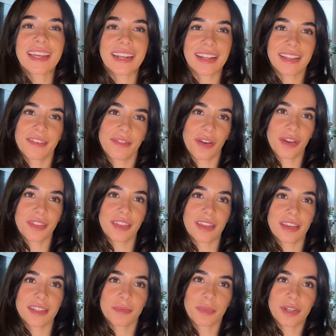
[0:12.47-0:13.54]
and I love all
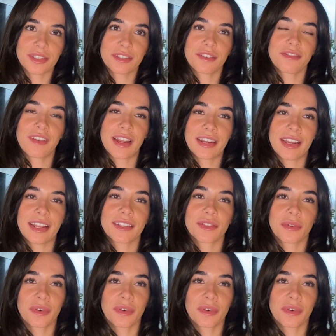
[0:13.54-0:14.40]
things personal finance,